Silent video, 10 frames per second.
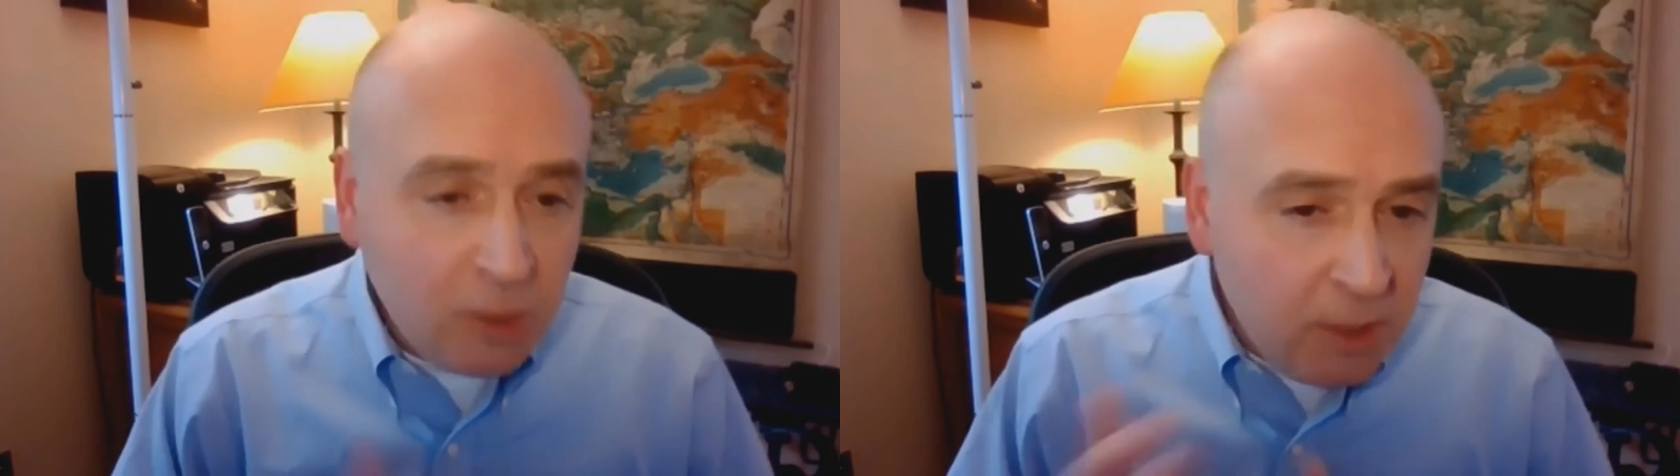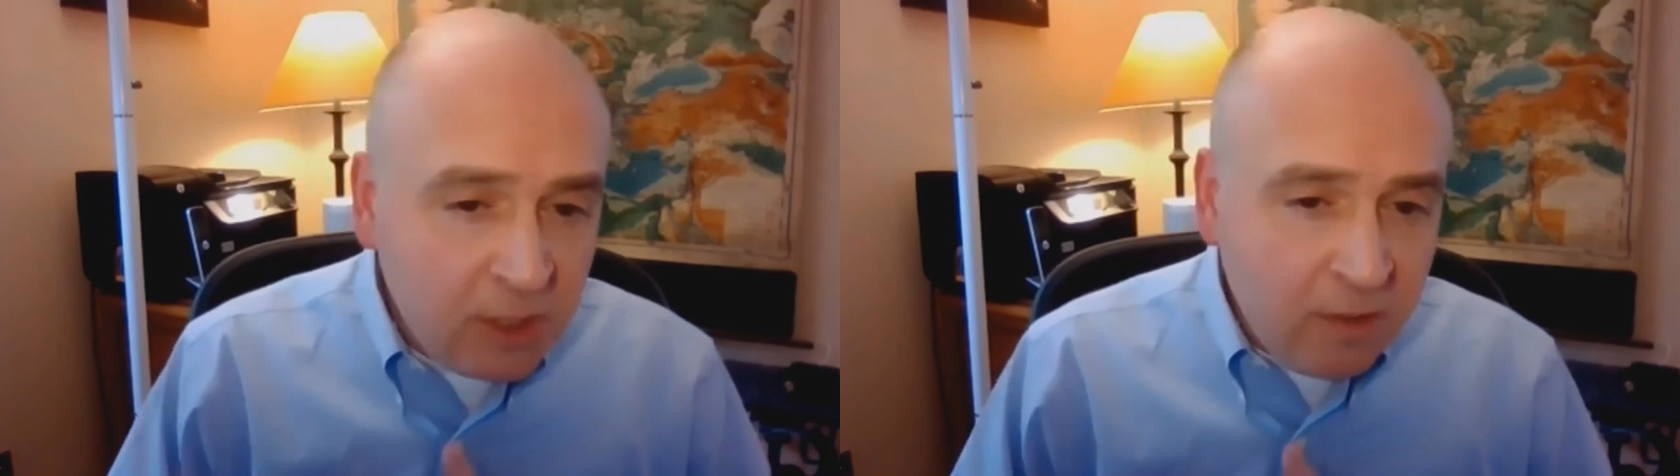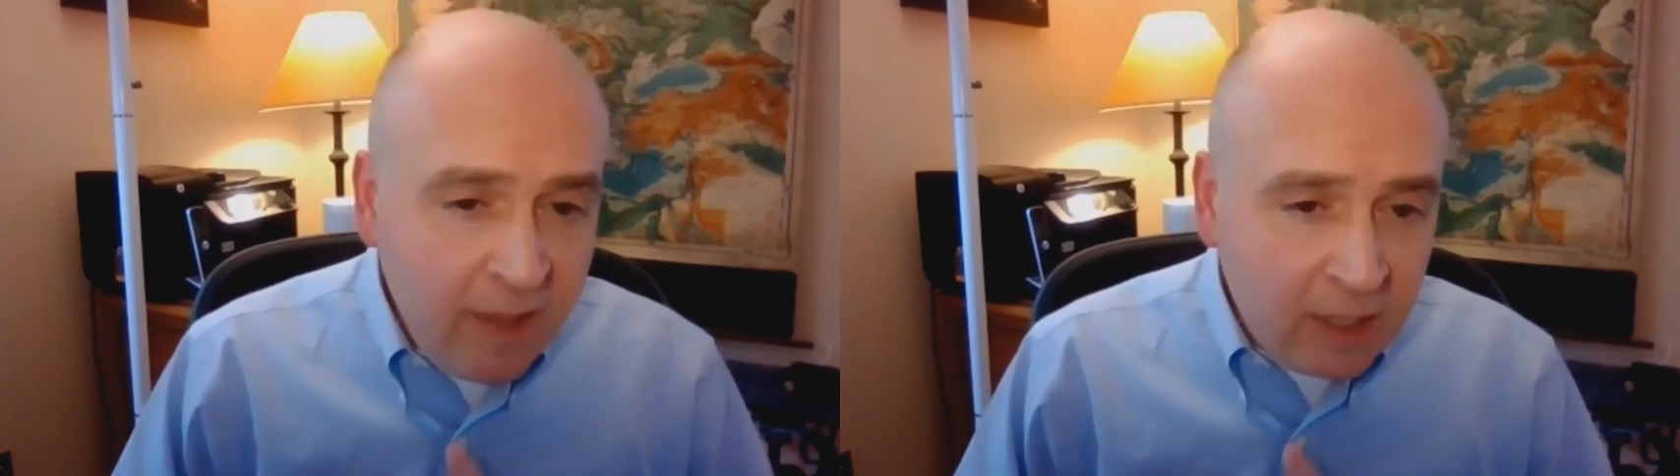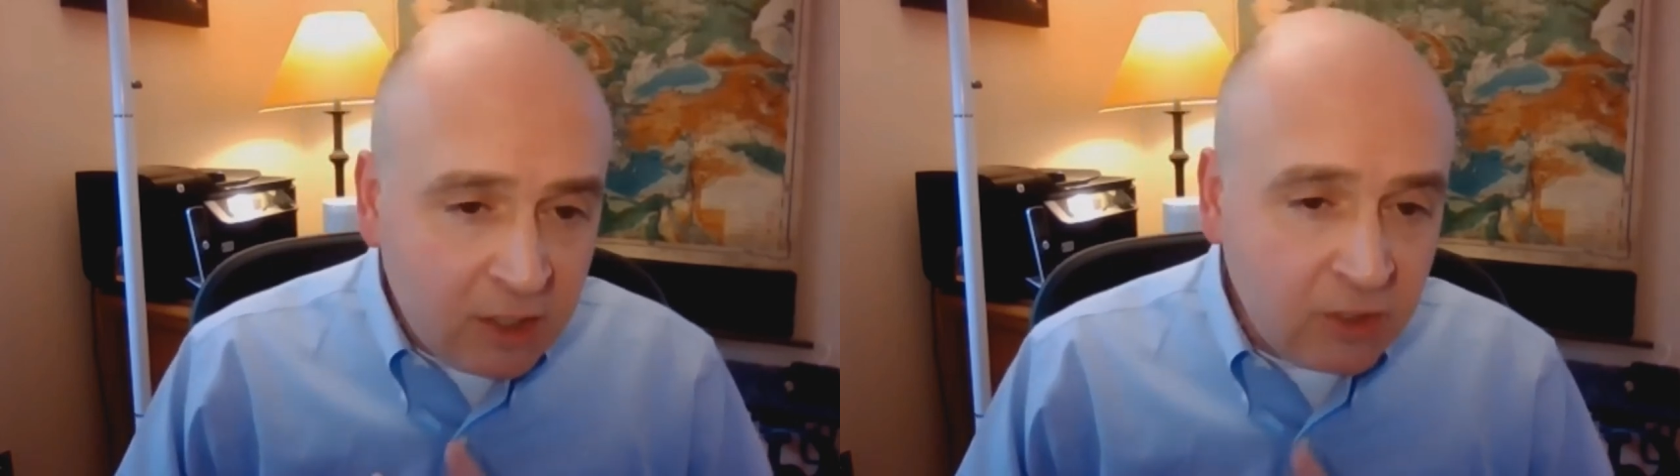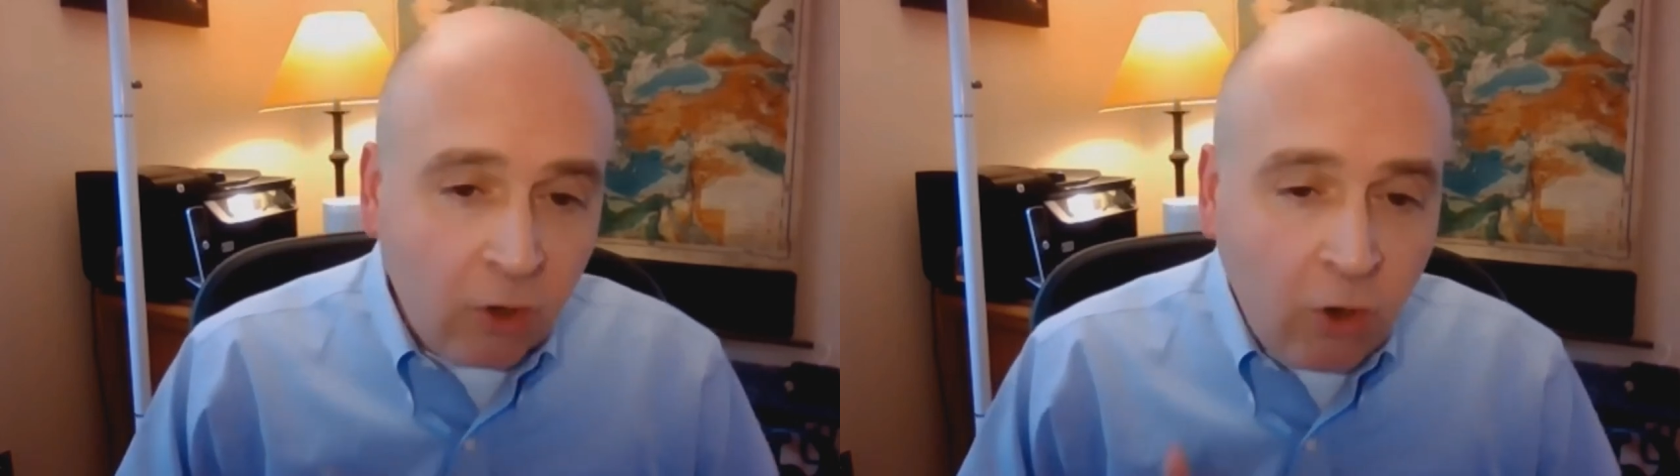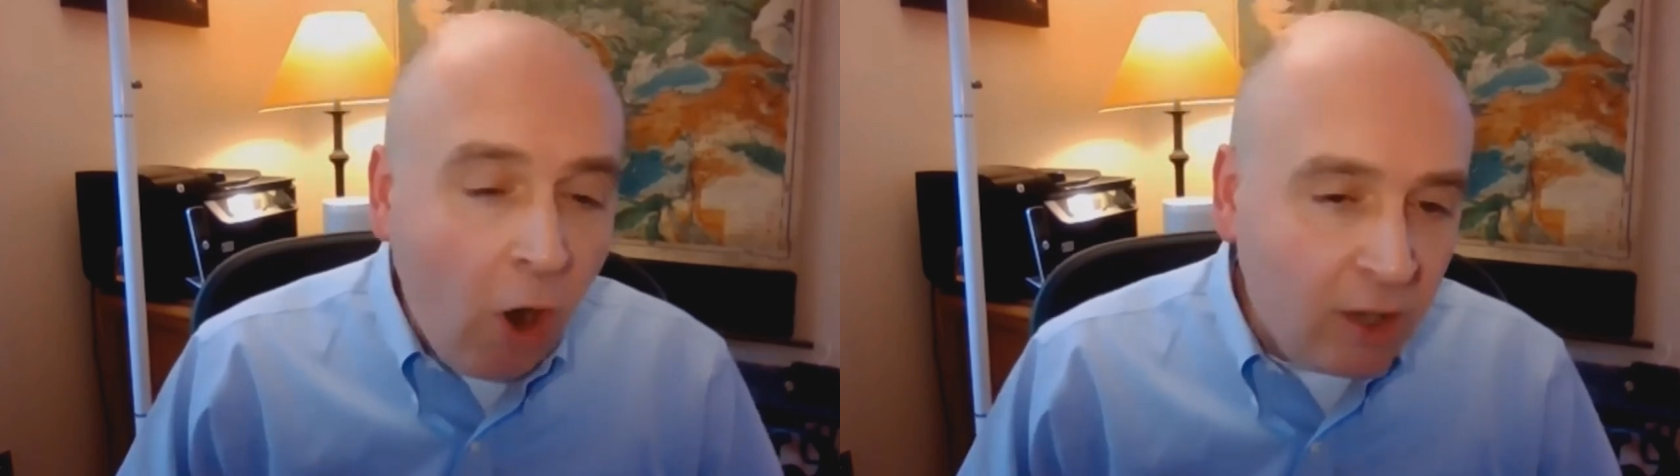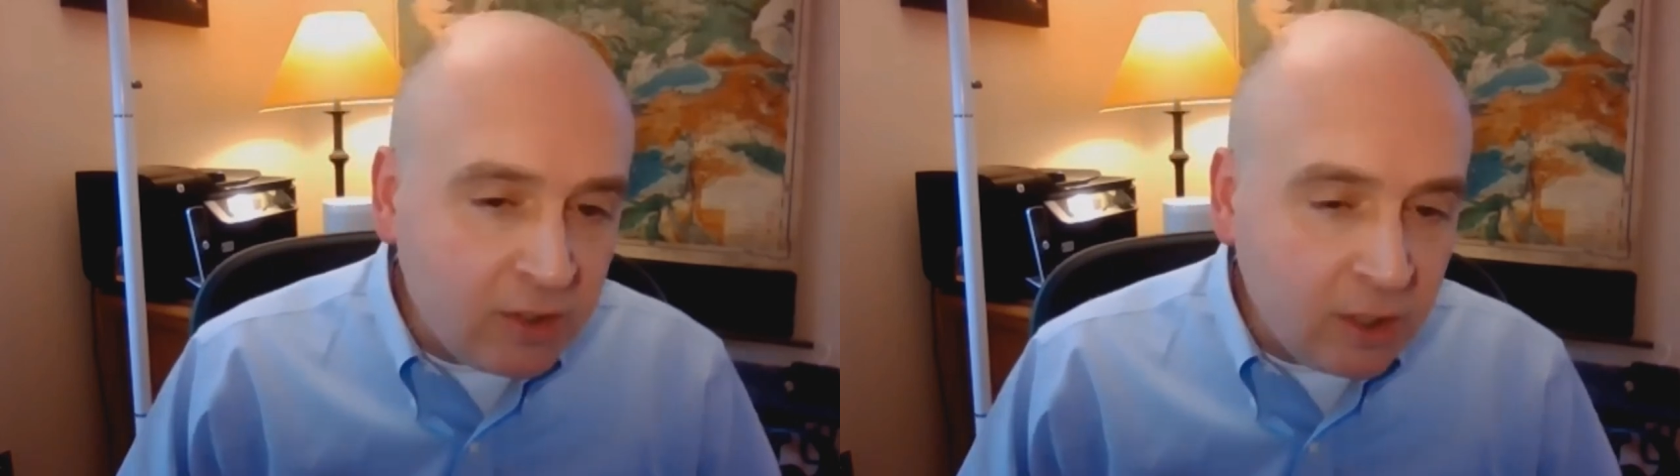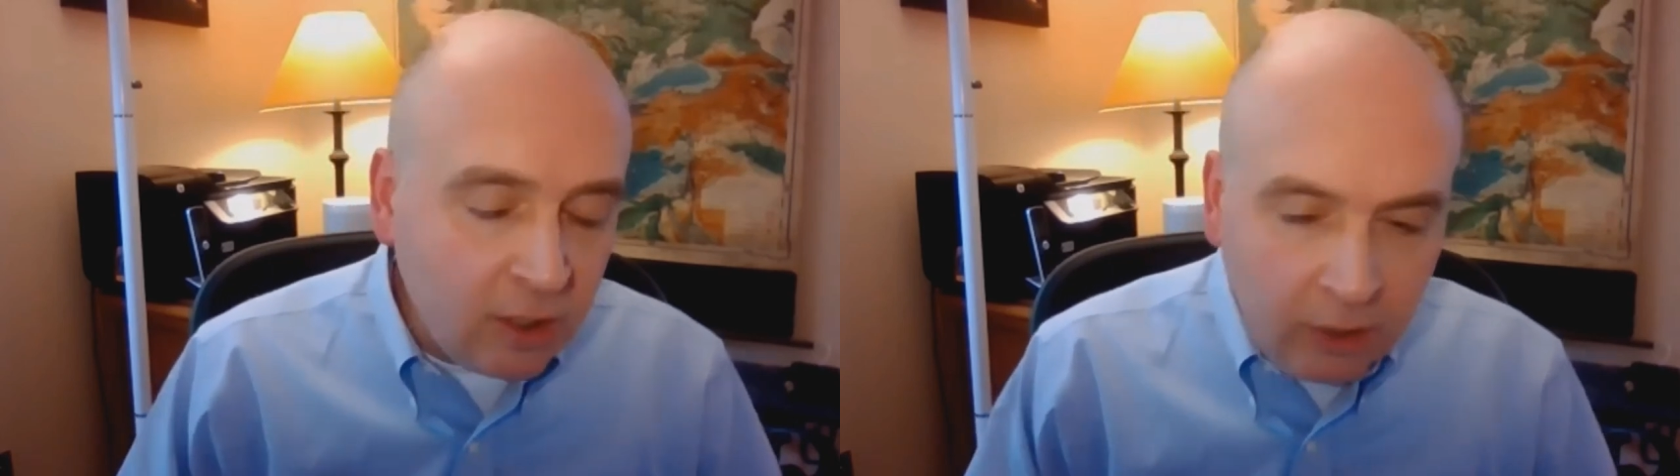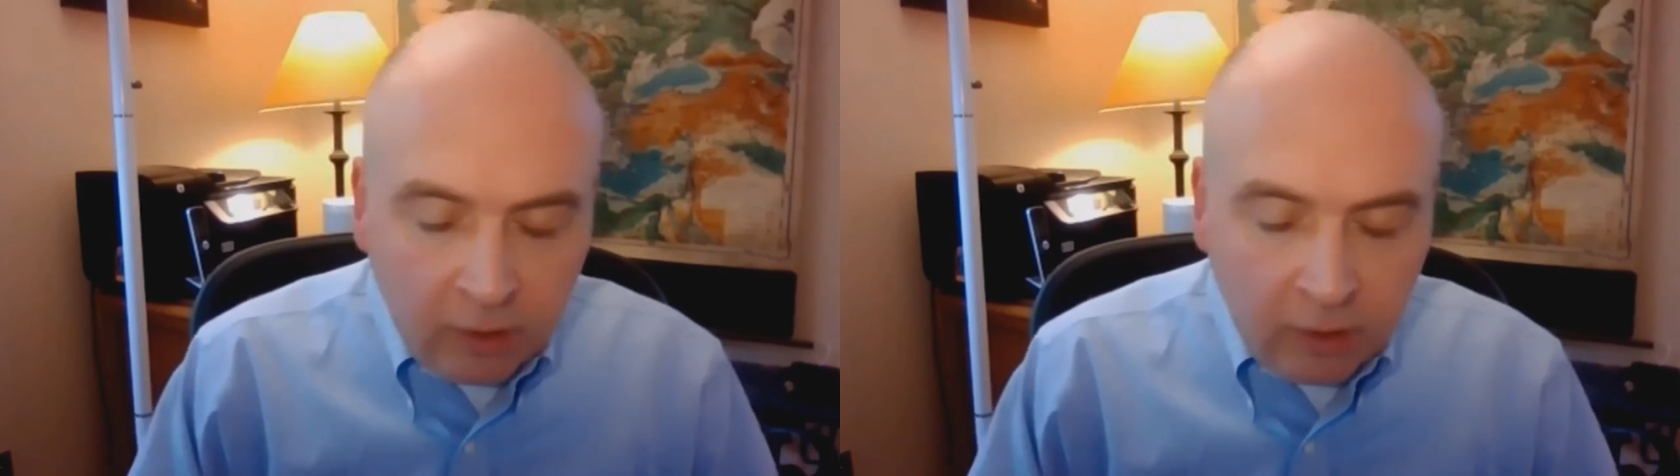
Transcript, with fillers: Some disadvantages are cost.